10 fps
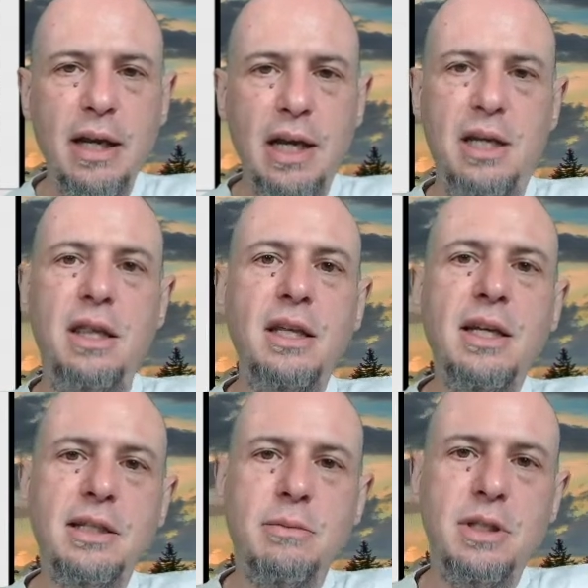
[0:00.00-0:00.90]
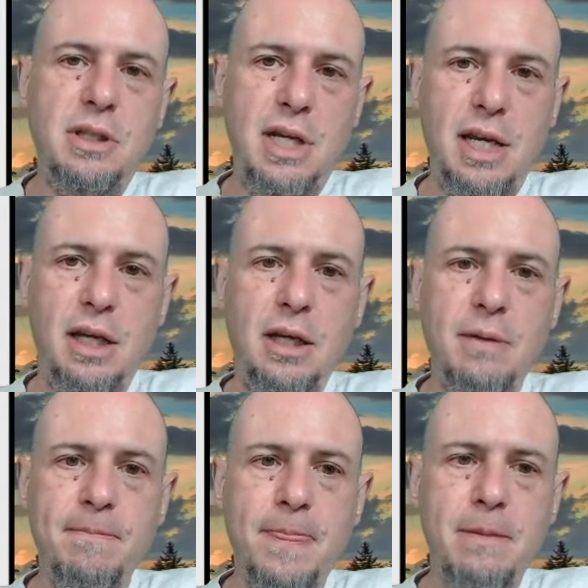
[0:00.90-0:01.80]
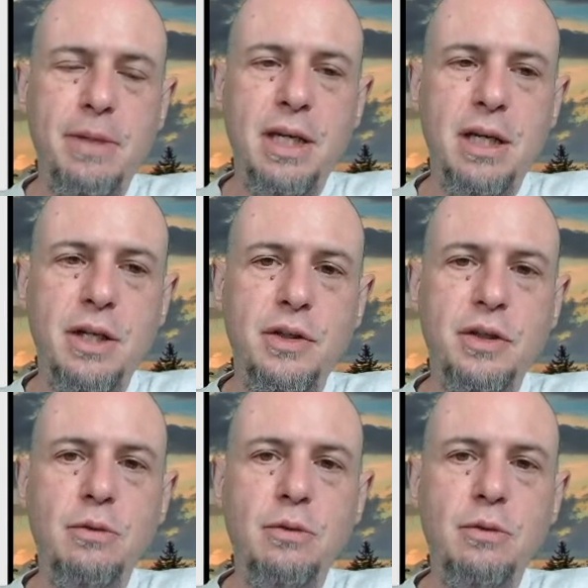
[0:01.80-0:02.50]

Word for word: And I think that's a mistake, because